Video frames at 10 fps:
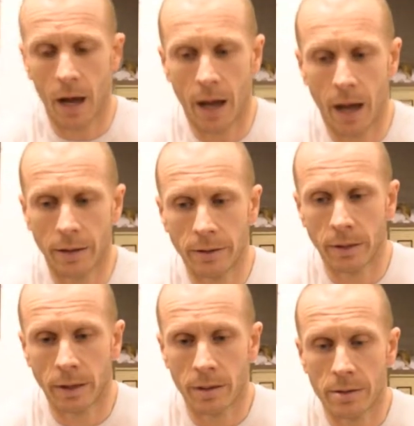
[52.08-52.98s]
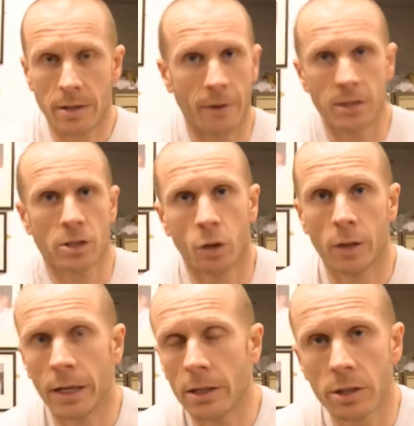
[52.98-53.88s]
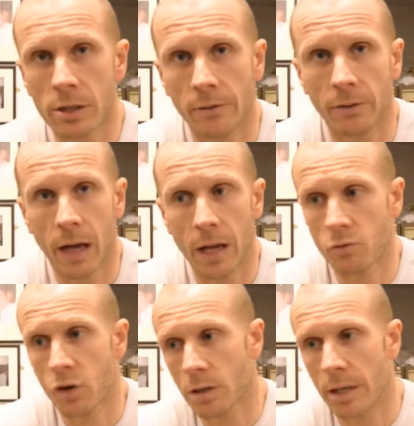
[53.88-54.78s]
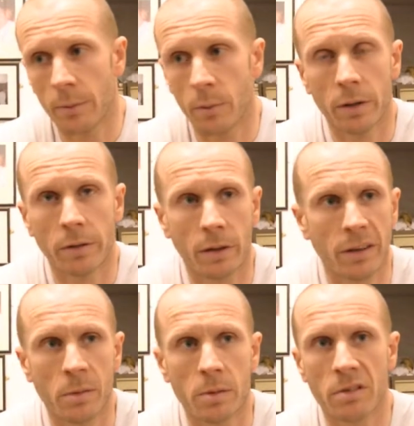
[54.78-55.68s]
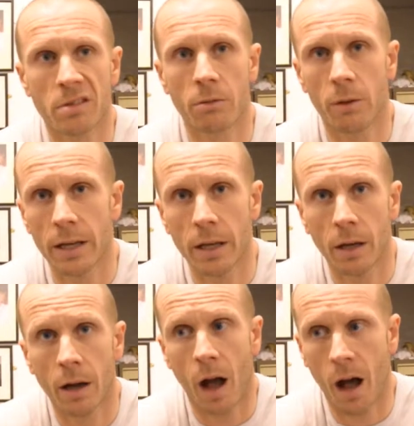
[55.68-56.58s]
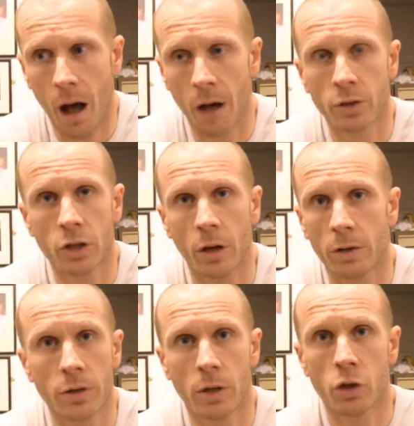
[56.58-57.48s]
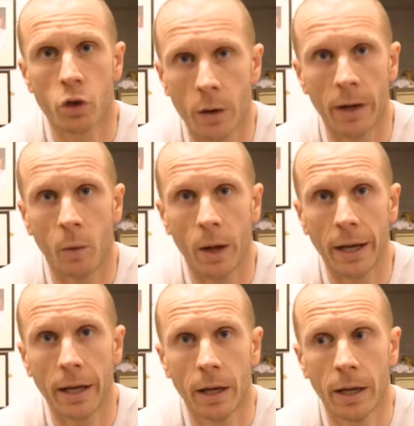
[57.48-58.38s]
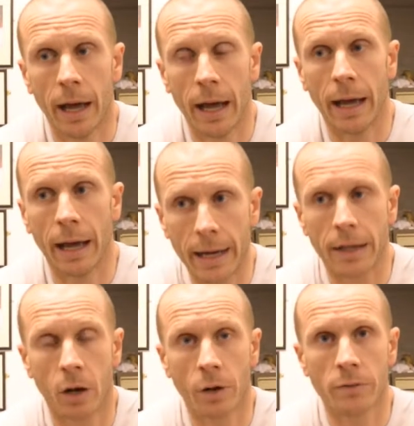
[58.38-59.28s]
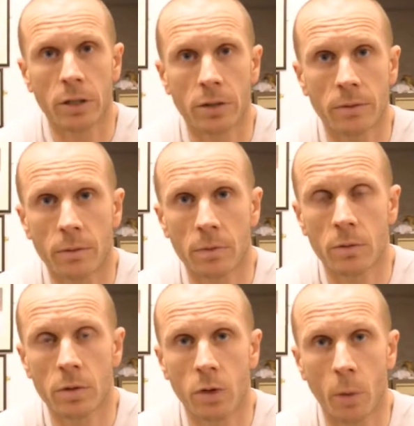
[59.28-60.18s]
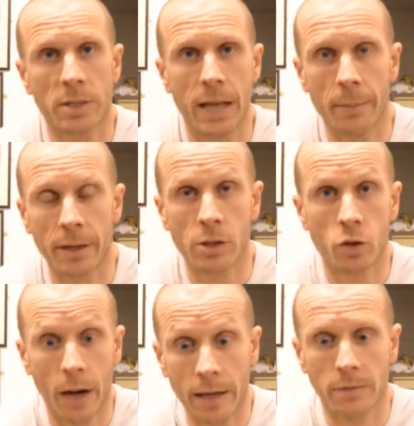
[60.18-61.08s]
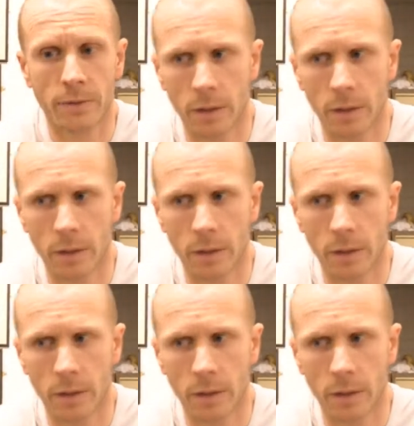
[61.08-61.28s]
and Tariq just took the initiative and just hit him with, I think it was 3 hard shots straight away, and it kind of just stopped Sam in his tracks to